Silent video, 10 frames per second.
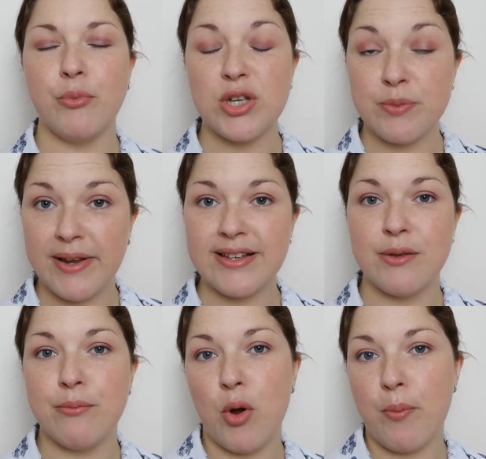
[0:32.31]
which means
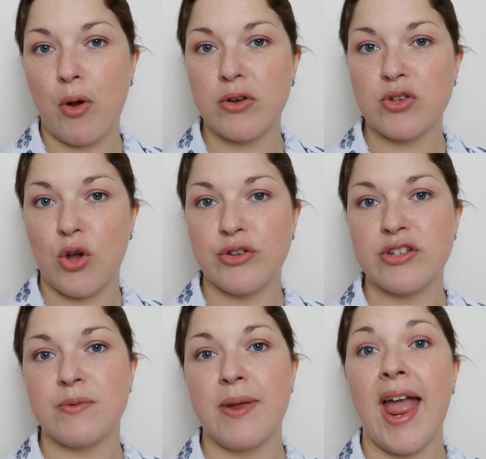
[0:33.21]
that my box
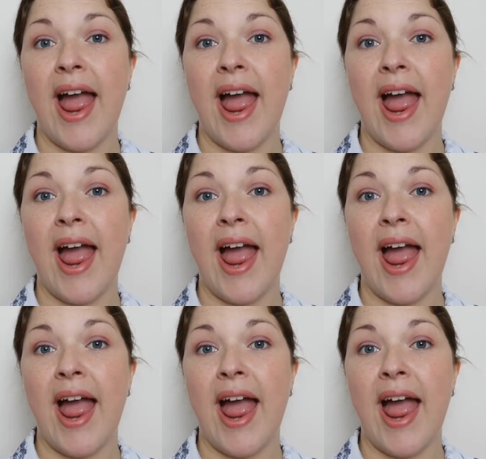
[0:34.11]
costs me